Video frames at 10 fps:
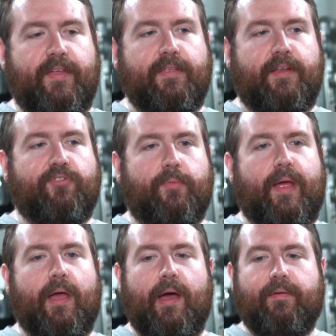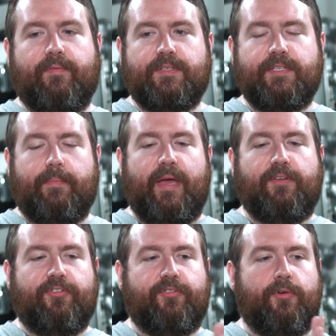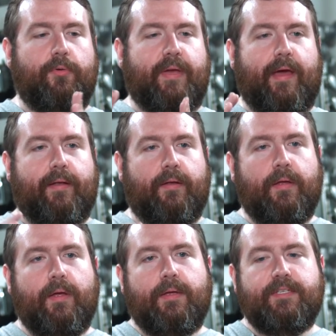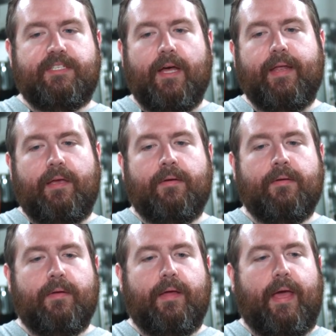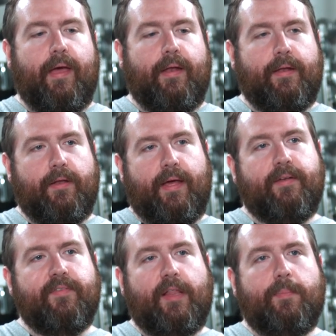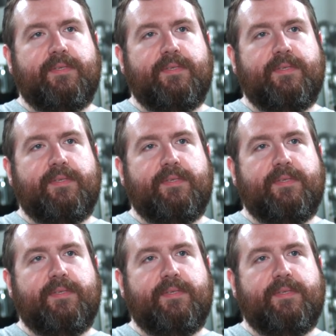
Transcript: fifth edition we have some mages who can study and and, and develop a